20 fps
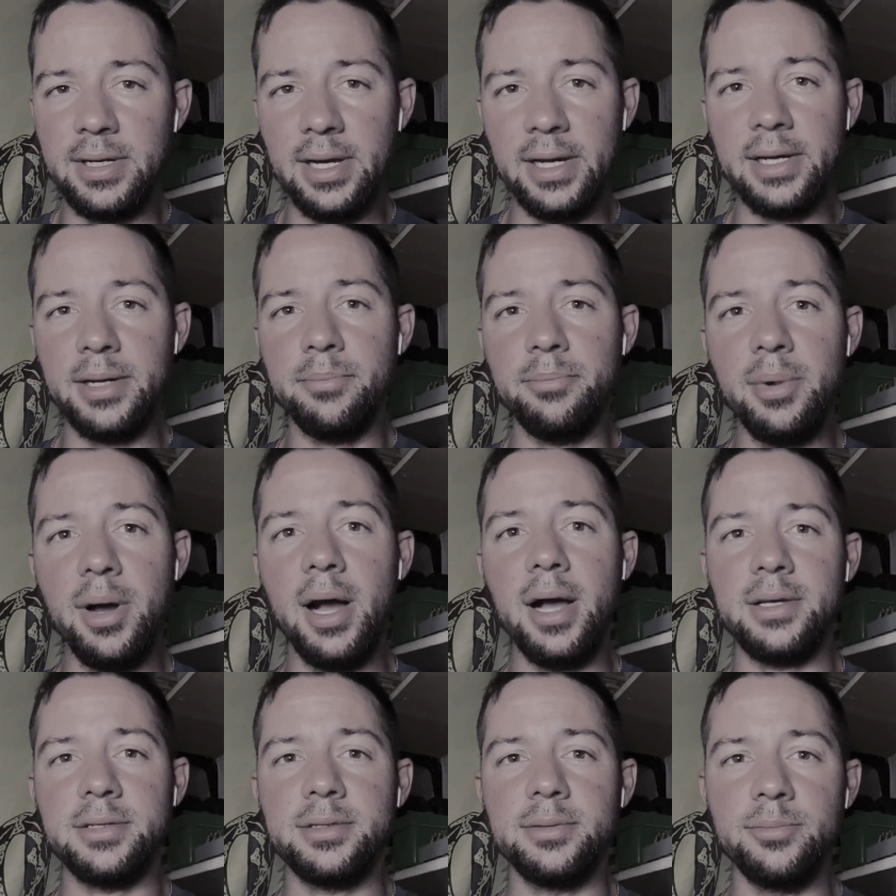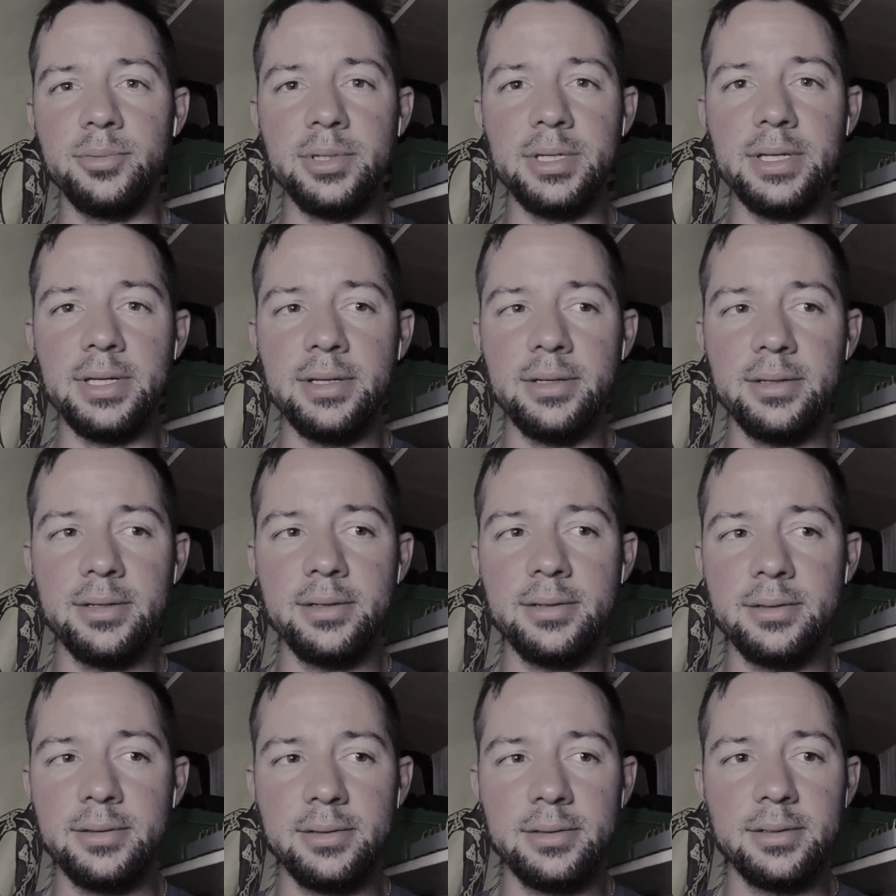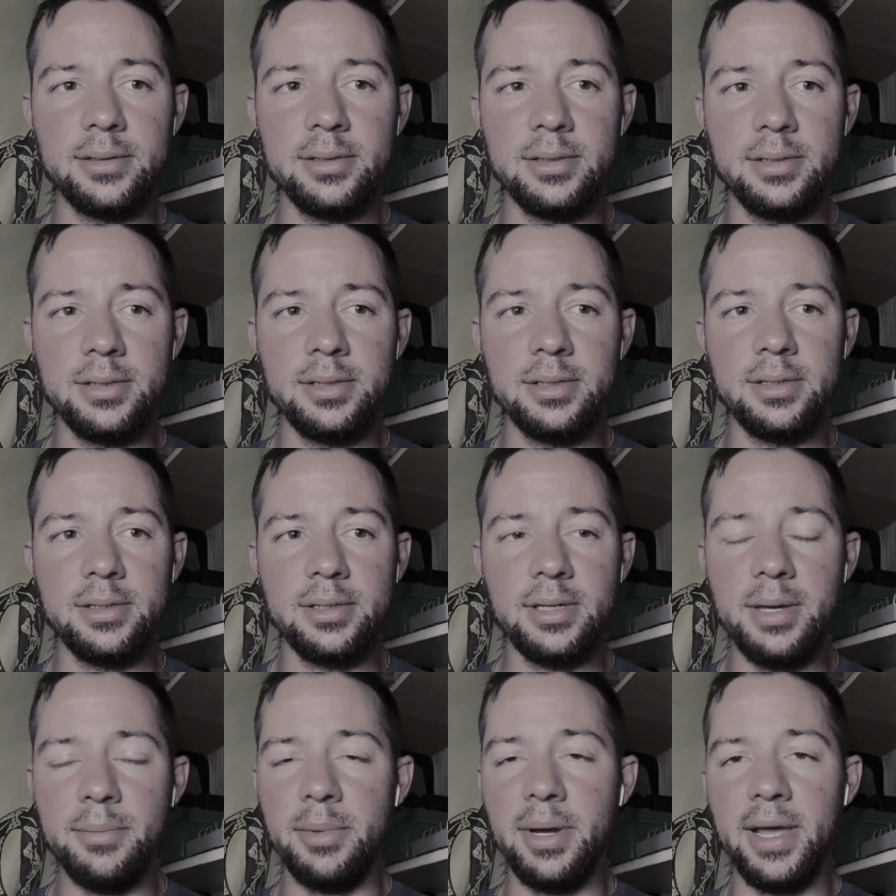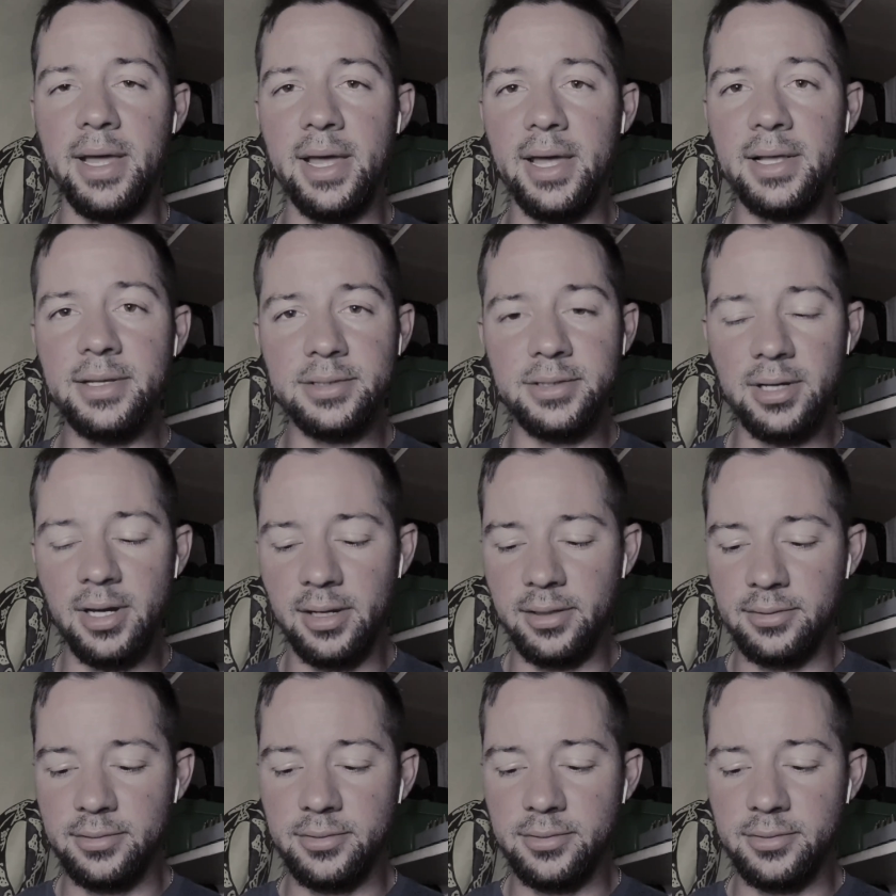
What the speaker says: I could possibly get my hands on.